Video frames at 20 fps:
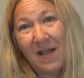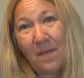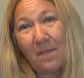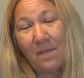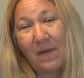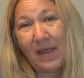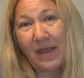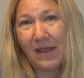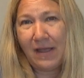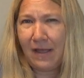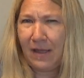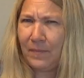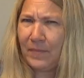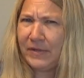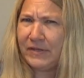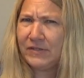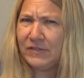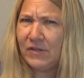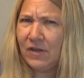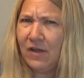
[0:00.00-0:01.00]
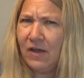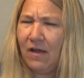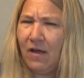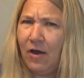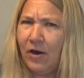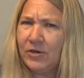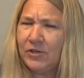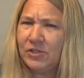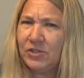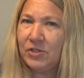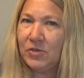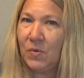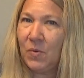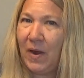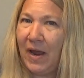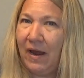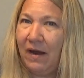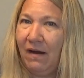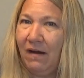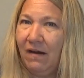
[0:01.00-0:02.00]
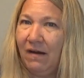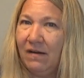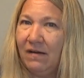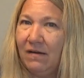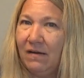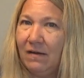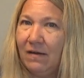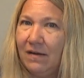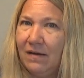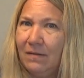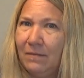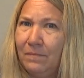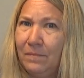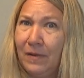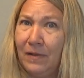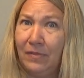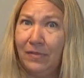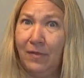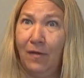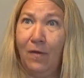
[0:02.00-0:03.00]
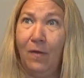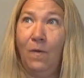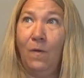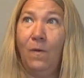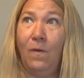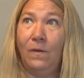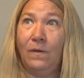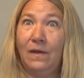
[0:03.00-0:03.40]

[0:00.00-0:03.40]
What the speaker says: My cubbies are square, but the whole